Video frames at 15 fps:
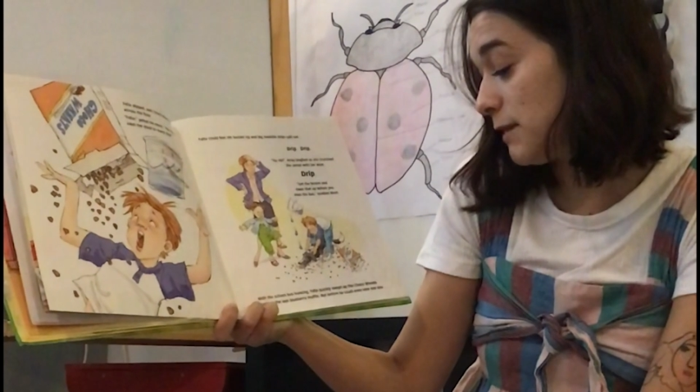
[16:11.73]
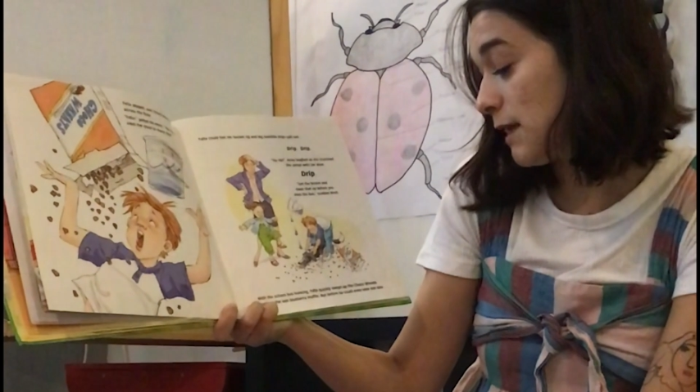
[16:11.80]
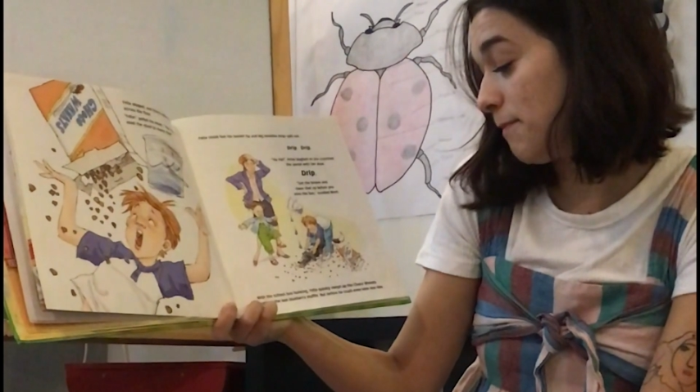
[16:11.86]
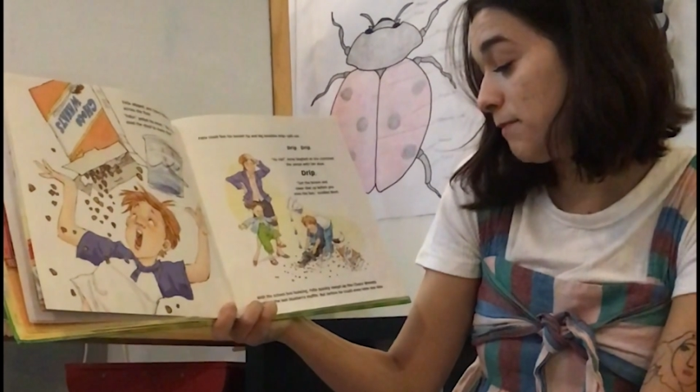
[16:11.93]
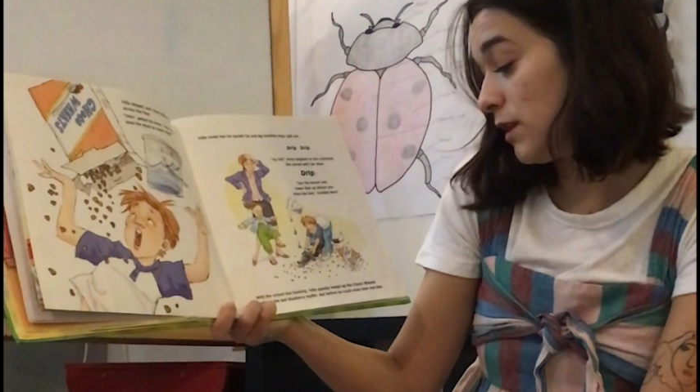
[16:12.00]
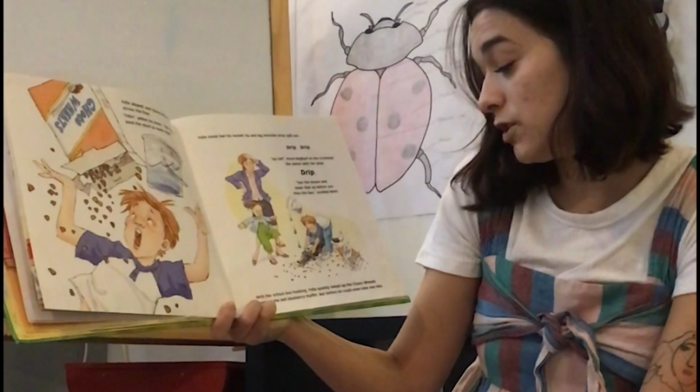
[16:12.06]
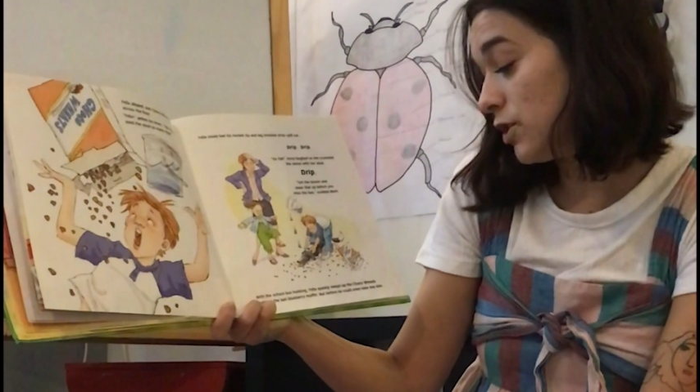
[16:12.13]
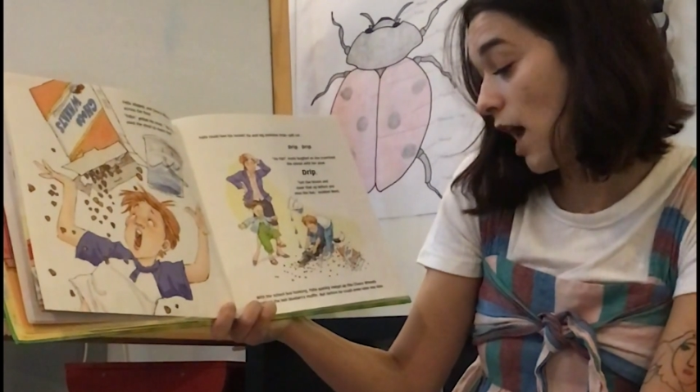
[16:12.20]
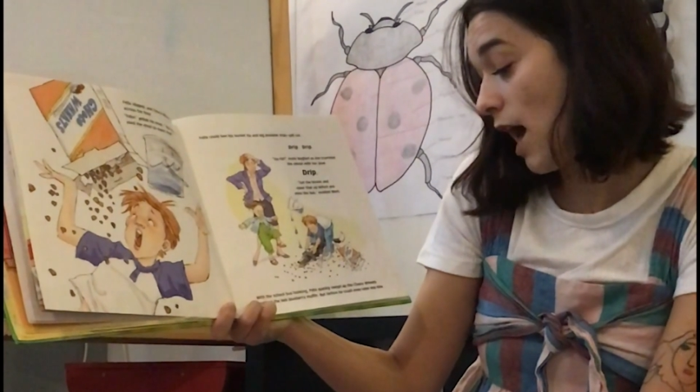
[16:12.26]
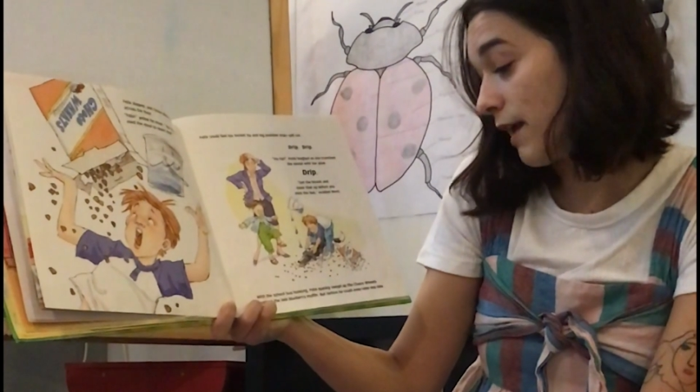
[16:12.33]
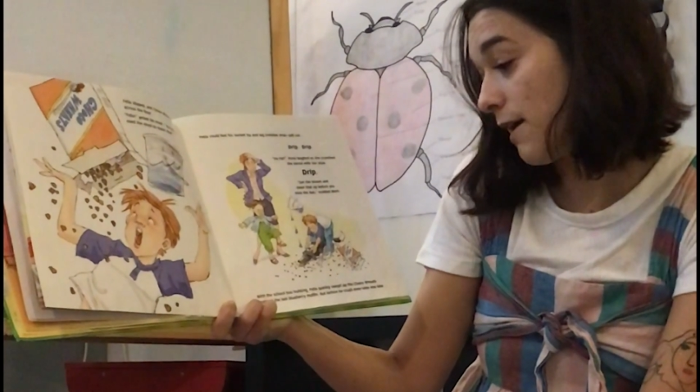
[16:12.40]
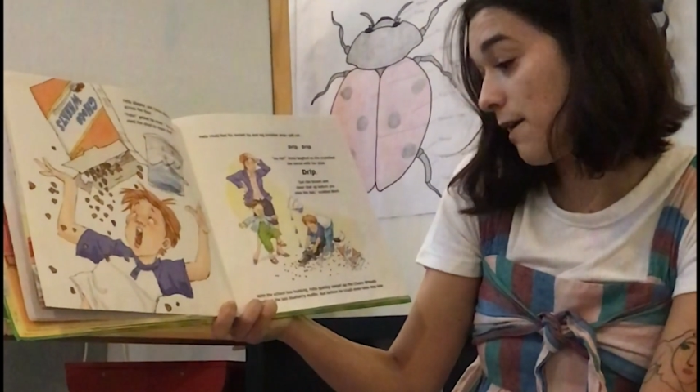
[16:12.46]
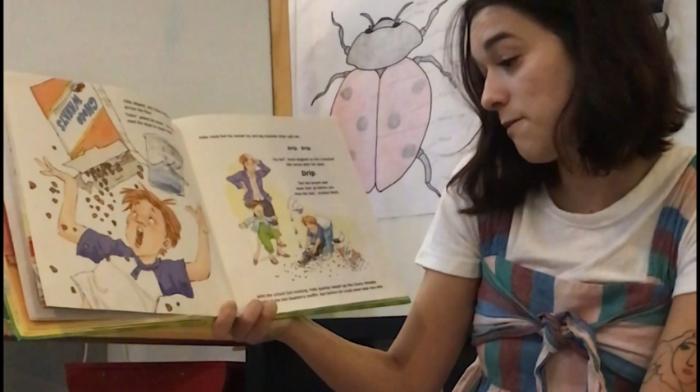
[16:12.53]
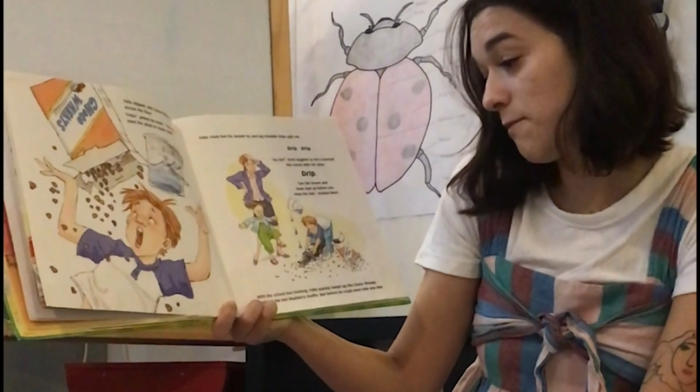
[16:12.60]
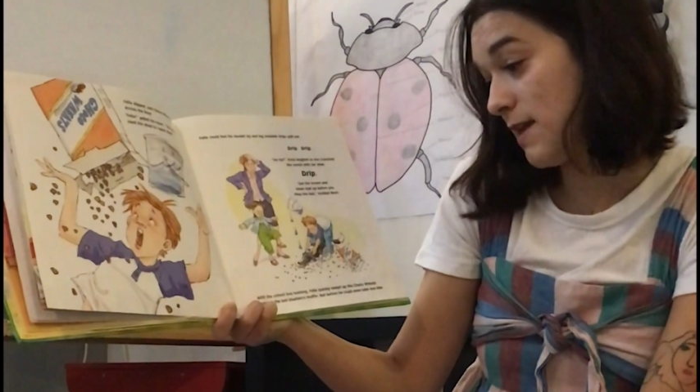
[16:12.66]
up the
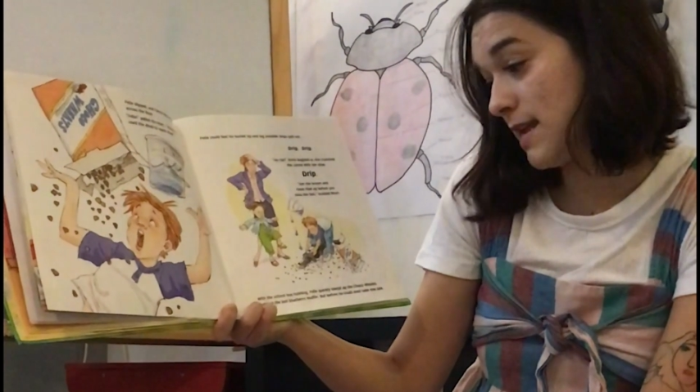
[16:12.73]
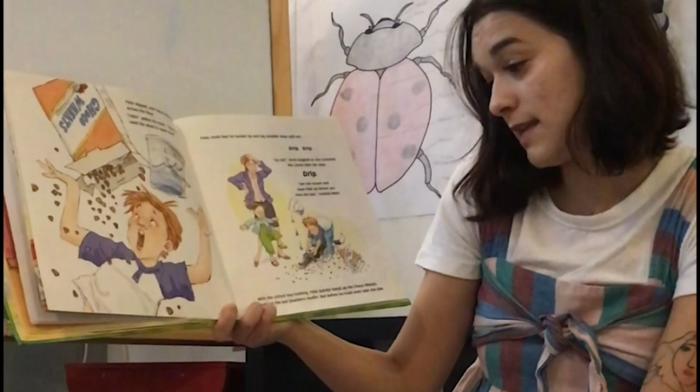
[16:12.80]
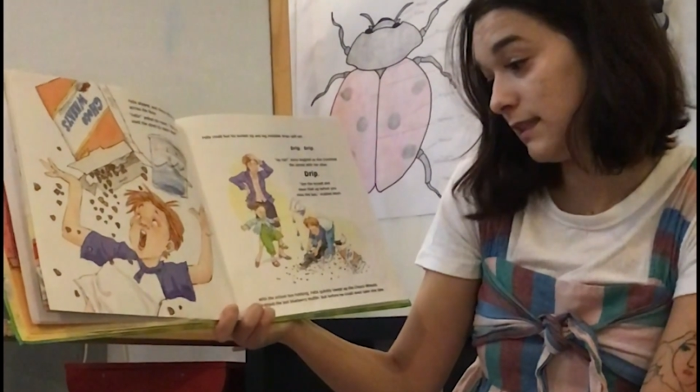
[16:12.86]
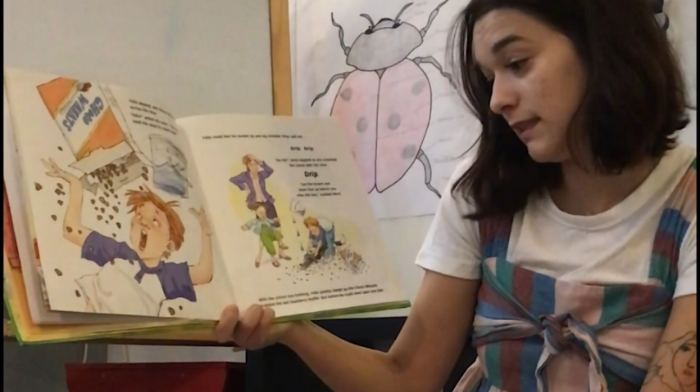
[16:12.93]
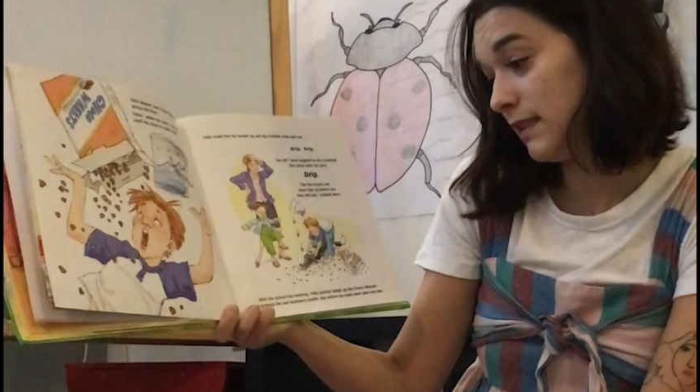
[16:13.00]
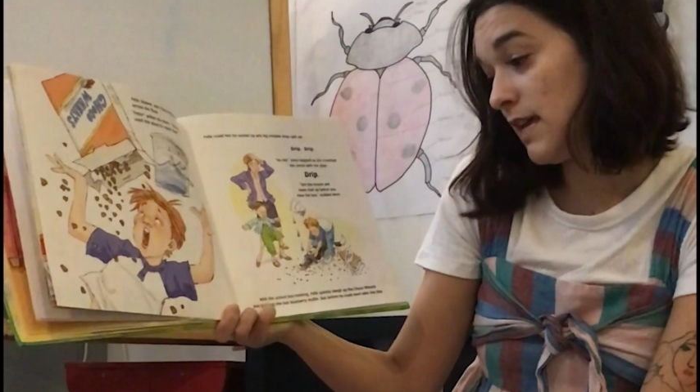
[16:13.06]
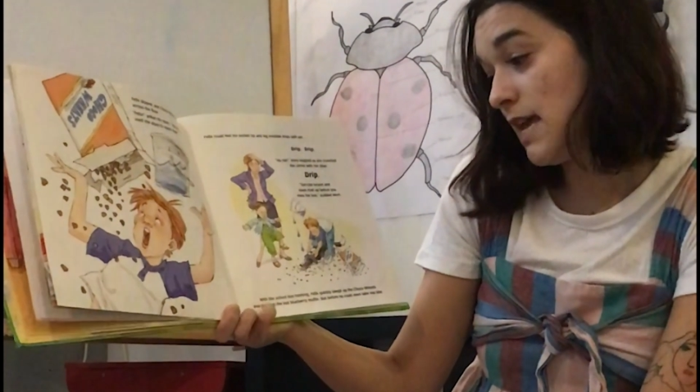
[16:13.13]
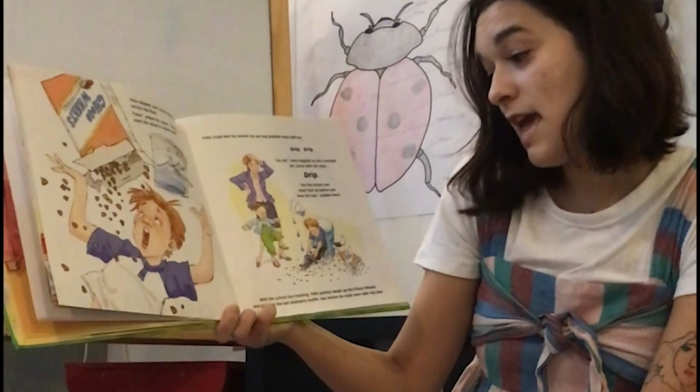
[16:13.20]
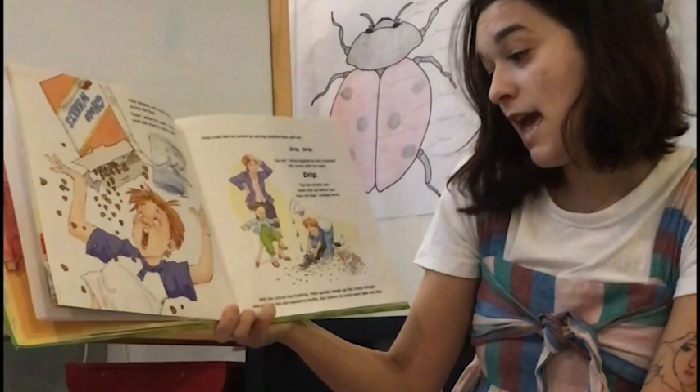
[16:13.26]
Choco Wheats